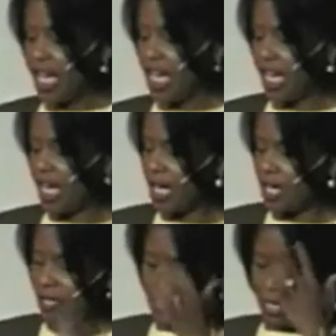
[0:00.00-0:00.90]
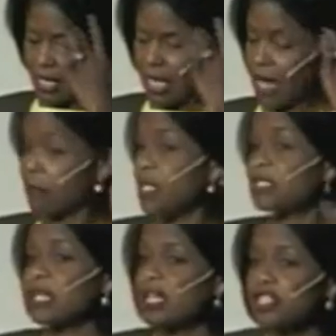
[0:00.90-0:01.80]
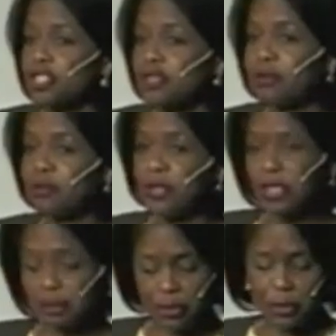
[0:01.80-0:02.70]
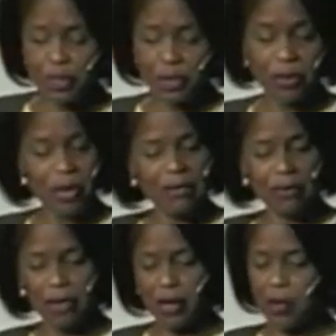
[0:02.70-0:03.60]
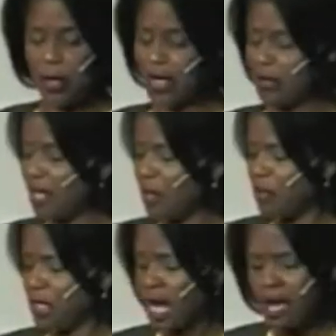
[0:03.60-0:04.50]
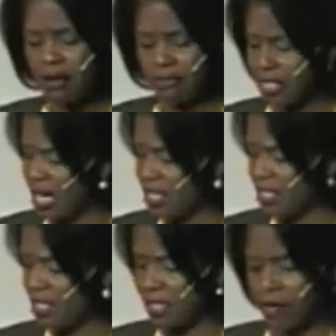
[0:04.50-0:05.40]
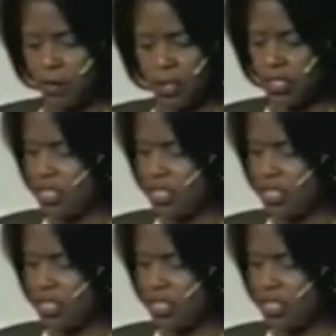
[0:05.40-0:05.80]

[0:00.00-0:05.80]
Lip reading: And I must say, Sherwin-Williams was so grateful. They loved the idea that I wanted to